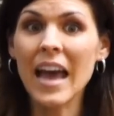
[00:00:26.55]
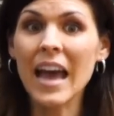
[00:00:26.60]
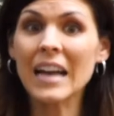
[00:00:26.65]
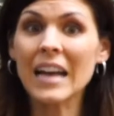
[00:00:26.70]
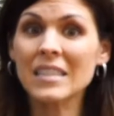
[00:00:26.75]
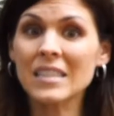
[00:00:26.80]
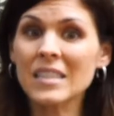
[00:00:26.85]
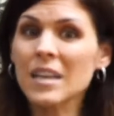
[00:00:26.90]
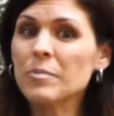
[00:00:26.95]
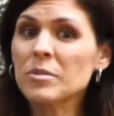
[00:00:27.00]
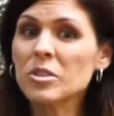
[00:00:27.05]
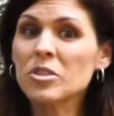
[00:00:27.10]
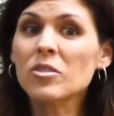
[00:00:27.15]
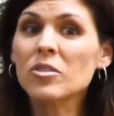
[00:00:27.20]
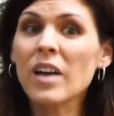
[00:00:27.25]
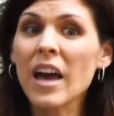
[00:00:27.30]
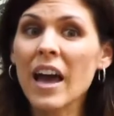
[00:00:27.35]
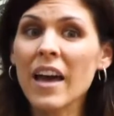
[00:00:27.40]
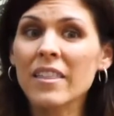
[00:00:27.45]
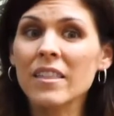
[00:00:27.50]

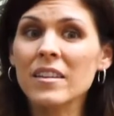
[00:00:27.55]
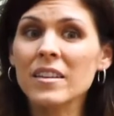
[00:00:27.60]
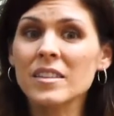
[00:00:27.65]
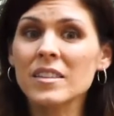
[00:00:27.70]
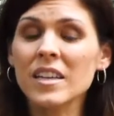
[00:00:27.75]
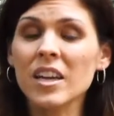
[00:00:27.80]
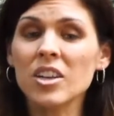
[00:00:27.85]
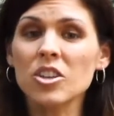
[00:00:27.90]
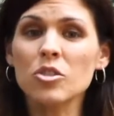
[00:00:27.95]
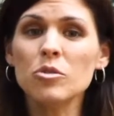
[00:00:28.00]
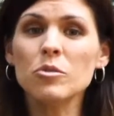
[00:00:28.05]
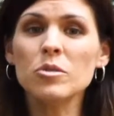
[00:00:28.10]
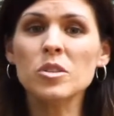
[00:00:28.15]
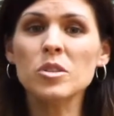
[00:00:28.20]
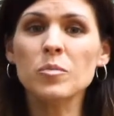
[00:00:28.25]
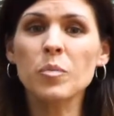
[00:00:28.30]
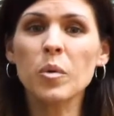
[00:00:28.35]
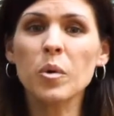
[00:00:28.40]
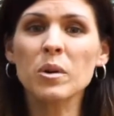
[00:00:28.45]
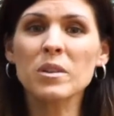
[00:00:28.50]
exceptional athletes can use
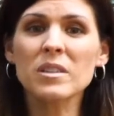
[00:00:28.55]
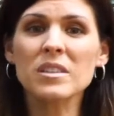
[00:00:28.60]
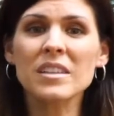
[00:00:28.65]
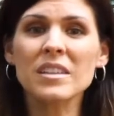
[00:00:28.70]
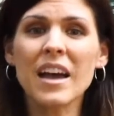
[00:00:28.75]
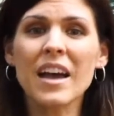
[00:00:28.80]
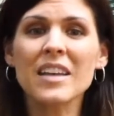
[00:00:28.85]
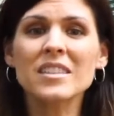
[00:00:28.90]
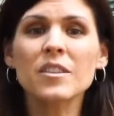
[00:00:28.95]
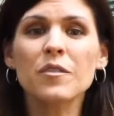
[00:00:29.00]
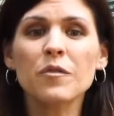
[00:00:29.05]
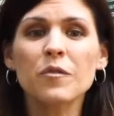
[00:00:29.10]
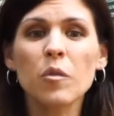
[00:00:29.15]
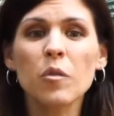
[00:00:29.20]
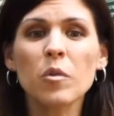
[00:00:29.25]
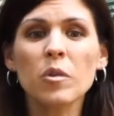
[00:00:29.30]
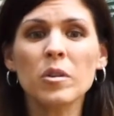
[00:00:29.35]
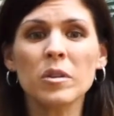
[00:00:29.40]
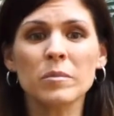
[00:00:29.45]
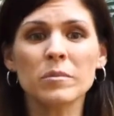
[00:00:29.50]
sports as a
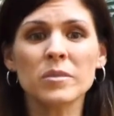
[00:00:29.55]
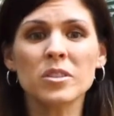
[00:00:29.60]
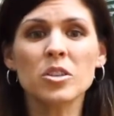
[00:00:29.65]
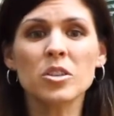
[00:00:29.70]
forum